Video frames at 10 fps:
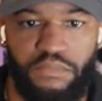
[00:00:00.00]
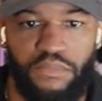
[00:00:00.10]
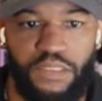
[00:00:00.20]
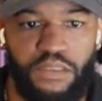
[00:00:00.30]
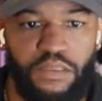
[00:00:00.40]

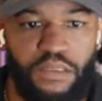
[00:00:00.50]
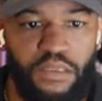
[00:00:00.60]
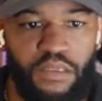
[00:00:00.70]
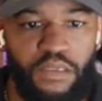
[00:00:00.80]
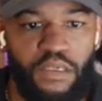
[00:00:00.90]

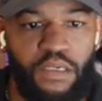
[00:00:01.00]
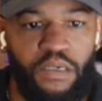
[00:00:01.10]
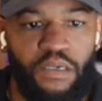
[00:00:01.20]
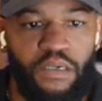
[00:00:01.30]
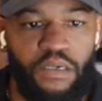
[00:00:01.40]

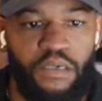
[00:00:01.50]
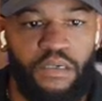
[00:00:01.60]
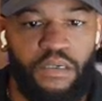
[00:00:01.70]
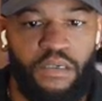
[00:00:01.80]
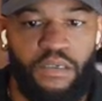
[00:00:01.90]

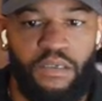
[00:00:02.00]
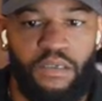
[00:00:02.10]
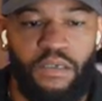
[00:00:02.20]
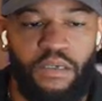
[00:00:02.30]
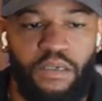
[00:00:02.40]

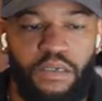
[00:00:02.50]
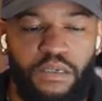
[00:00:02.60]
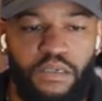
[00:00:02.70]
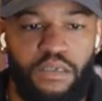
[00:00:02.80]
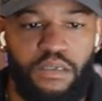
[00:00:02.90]

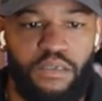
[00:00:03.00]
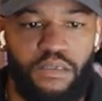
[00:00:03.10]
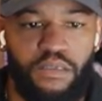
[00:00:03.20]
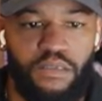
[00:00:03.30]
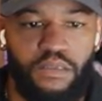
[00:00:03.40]

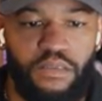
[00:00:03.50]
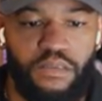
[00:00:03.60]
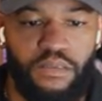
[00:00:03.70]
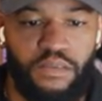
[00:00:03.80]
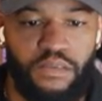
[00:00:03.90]

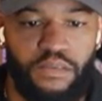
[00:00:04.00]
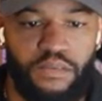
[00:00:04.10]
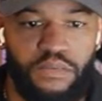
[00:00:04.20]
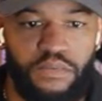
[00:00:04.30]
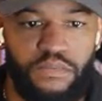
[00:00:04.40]

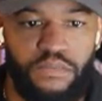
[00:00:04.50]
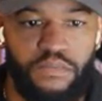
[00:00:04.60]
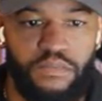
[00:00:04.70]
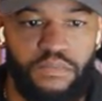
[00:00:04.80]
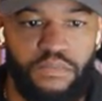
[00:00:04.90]

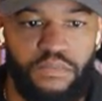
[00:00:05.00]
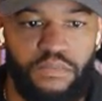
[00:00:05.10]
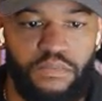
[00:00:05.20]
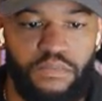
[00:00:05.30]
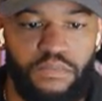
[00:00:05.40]

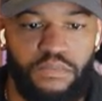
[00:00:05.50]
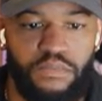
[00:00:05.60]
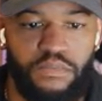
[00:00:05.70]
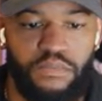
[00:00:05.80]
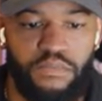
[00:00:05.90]

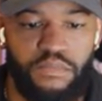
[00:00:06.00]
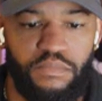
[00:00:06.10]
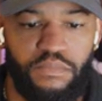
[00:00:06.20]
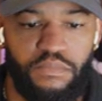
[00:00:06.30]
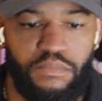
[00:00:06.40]

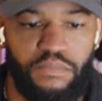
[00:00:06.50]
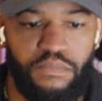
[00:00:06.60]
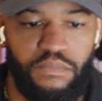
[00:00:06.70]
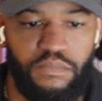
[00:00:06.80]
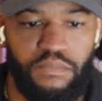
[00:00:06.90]

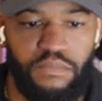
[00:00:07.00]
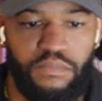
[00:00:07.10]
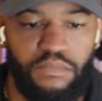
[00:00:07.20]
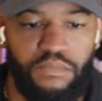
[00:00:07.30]
(not speaking)